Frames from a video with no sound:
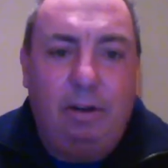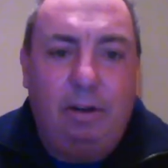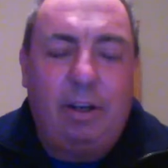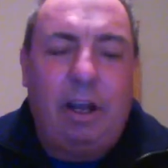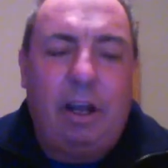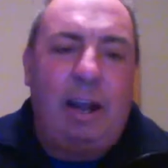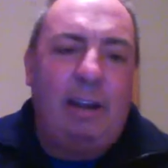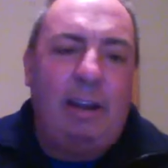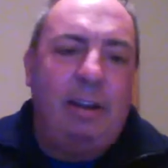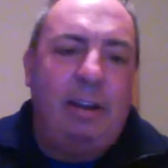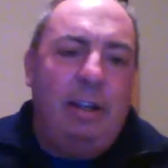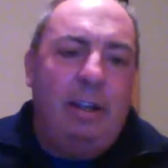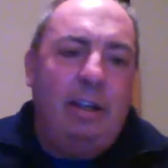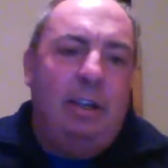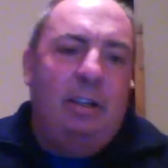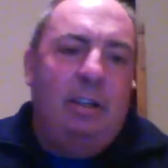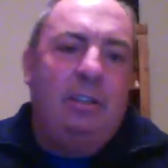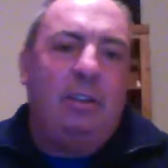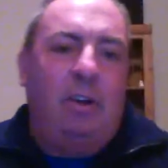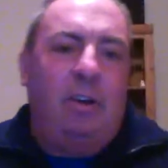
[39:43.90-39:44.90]
Okay,
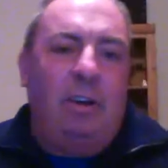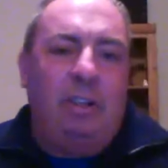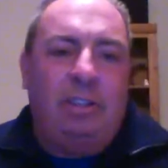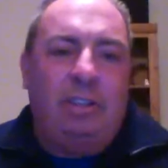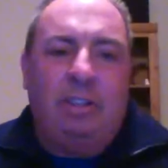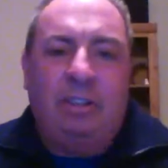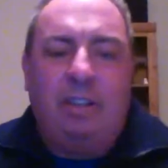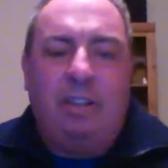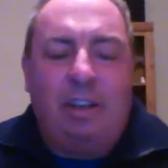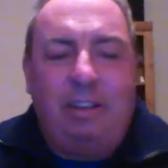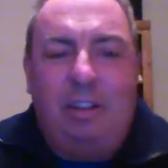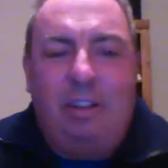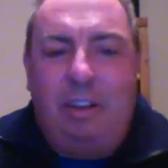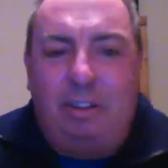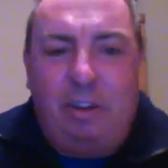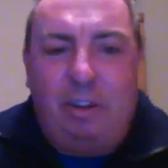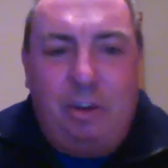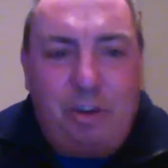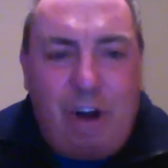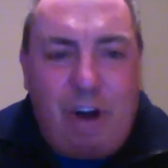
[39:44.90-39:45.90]
so it's just like
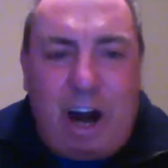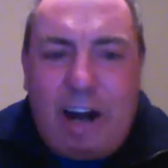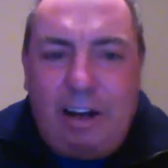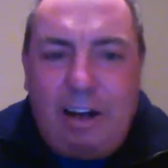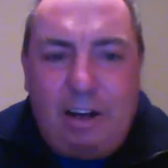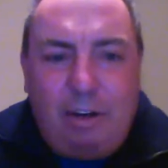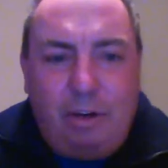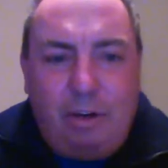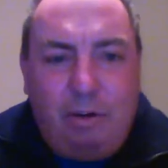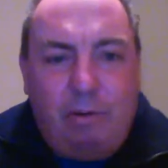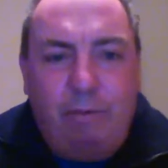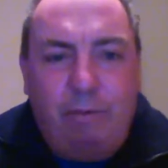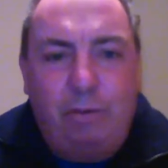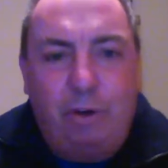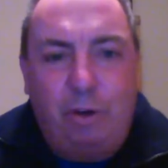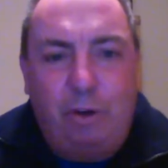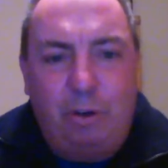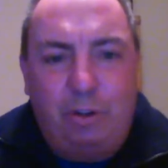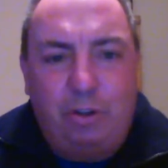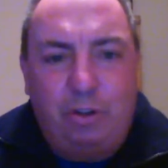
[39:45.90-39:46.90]
they're not in your
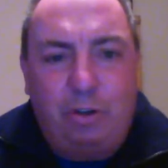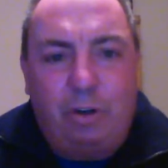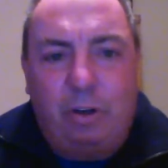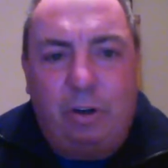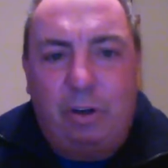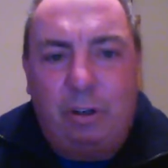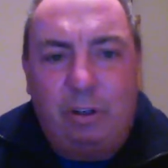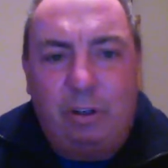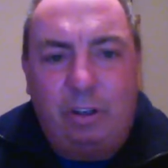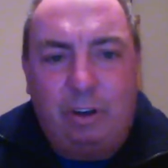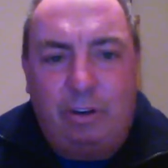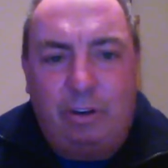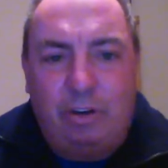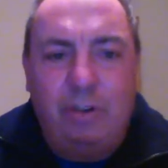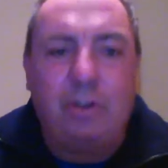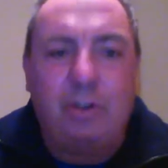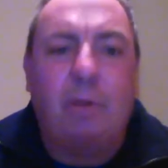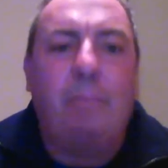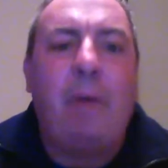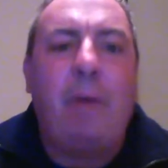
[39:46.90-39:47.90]
future; they're
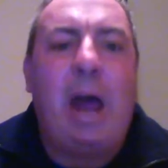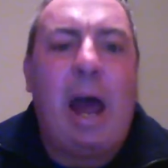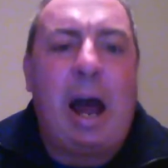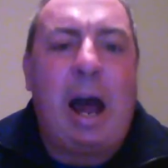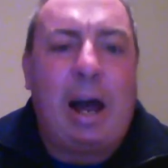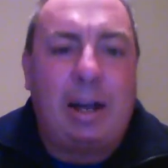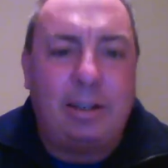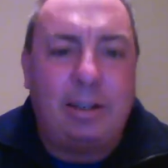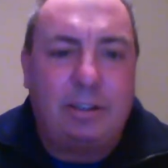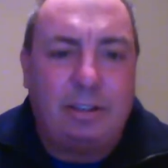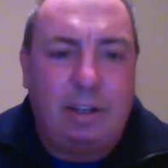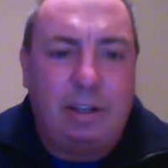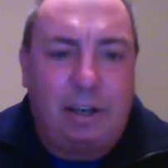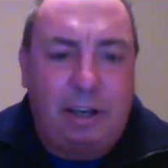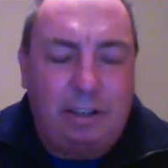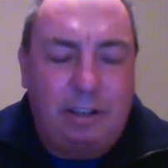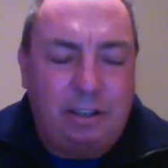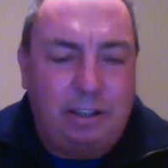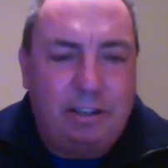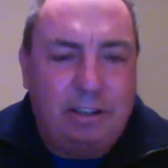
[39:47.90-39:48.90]
in your past,
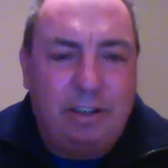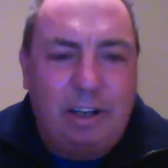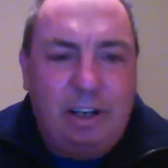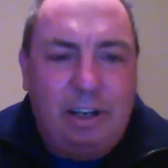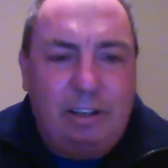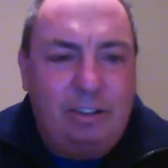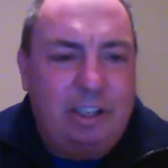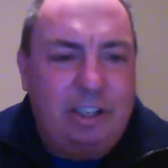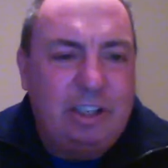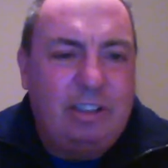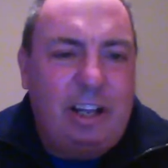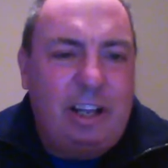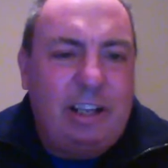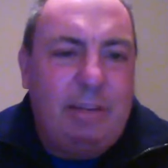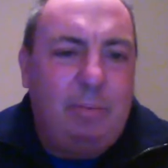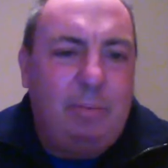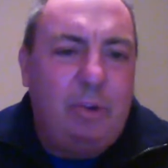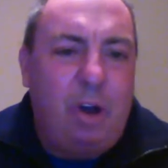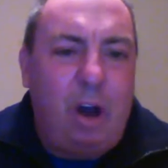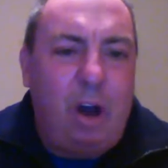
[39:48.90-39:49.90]
and just
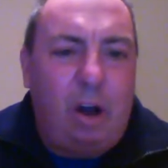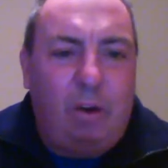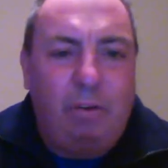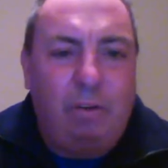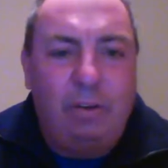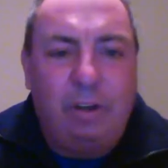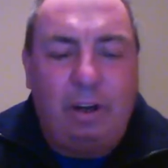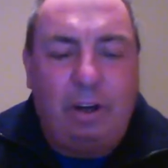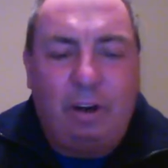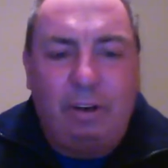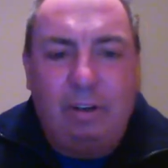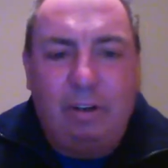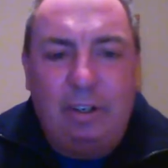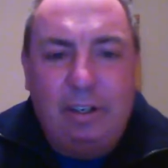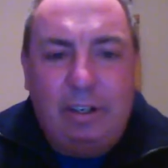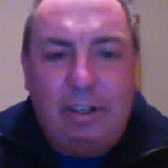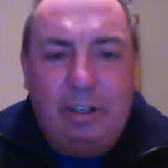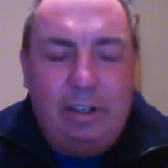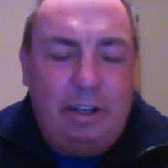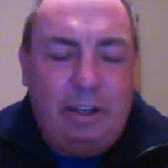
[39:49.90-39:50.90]
let them go.
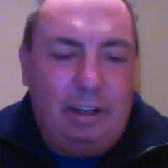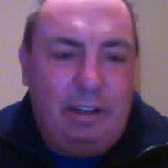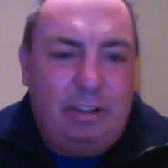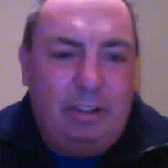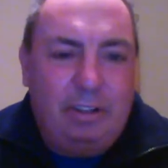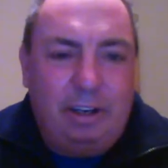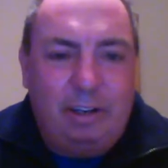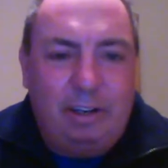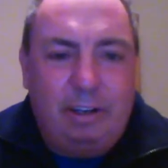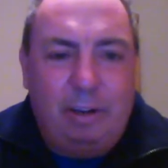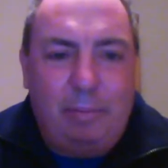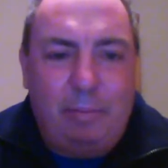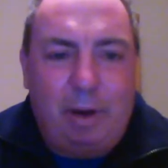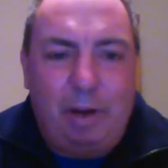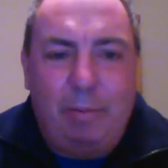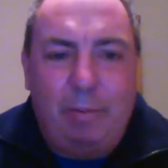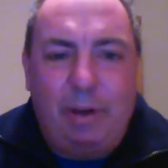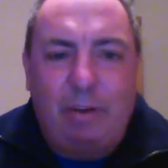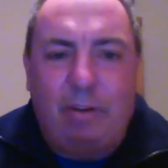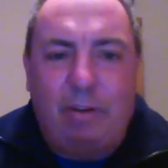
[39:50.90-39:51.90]
It's like they
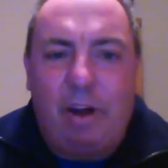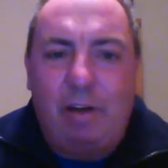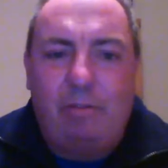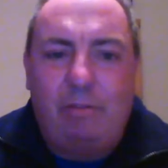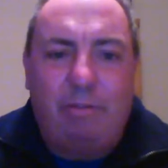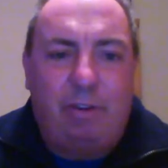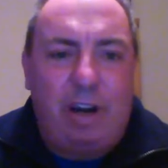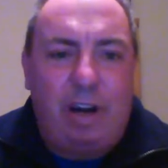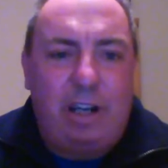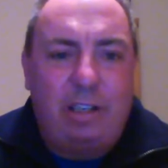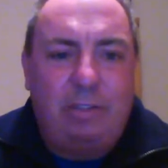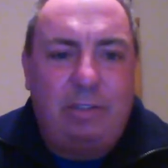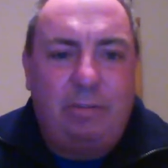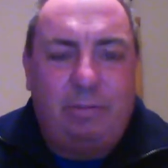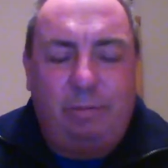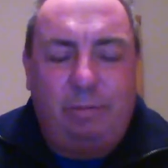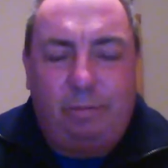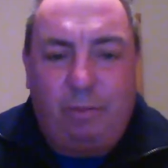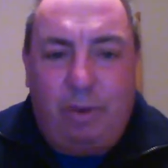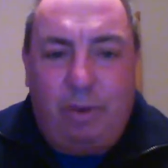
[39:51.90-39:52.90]
might have been great
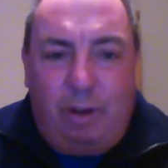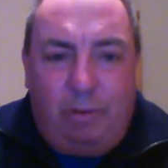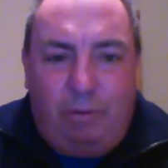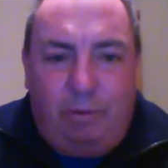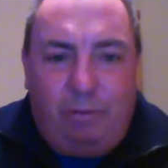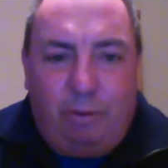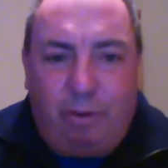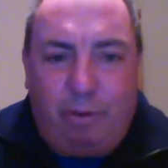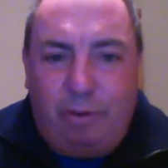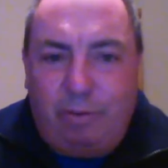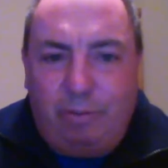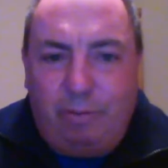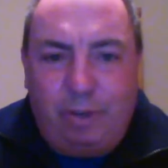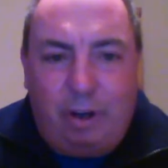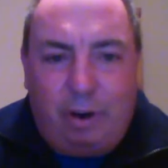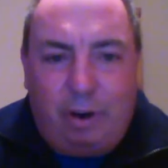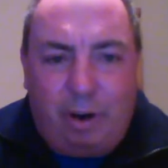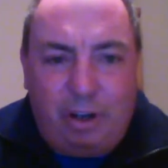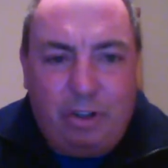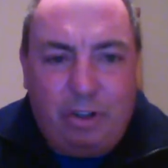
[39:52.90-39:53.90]
friends for
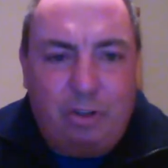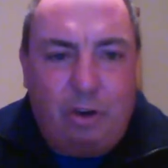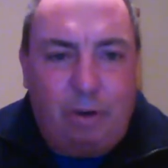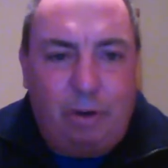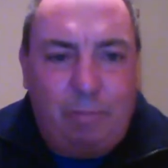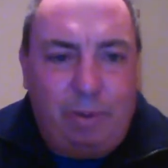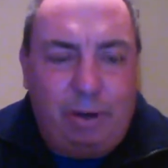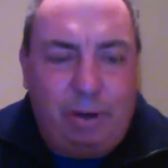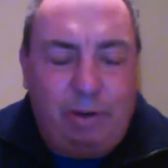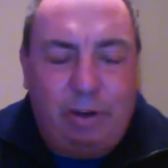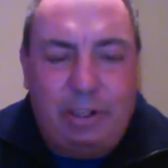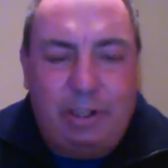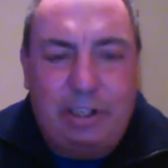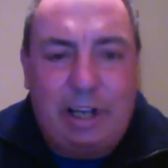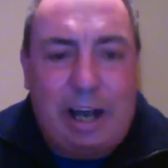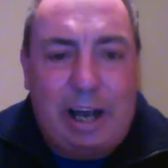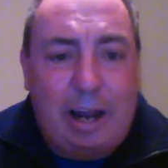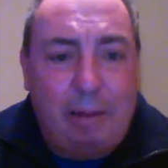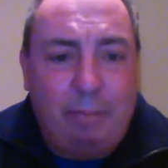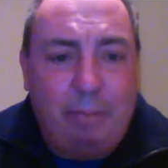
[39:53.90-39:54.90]
a certain period
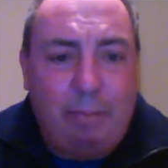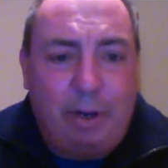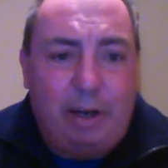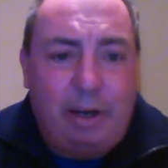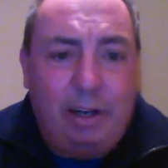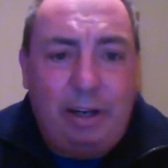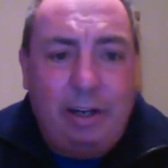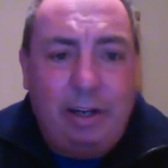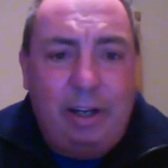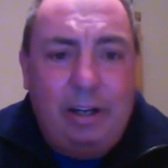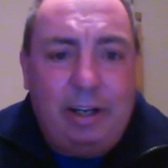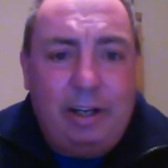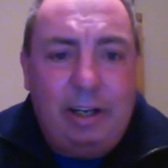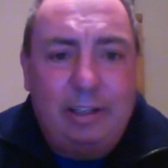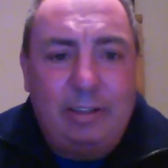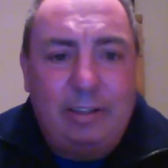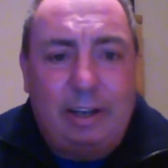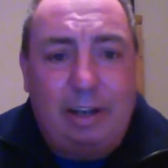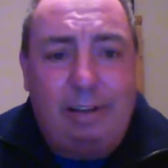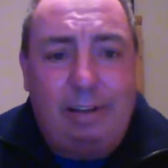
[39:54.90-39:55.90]
of time, but
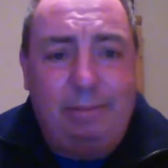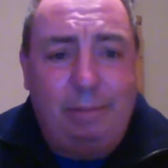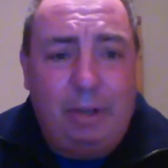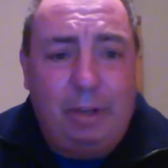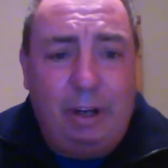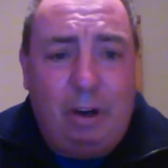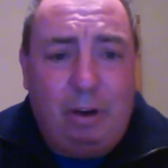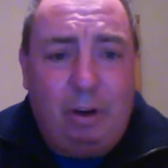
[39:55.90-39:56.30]
it's like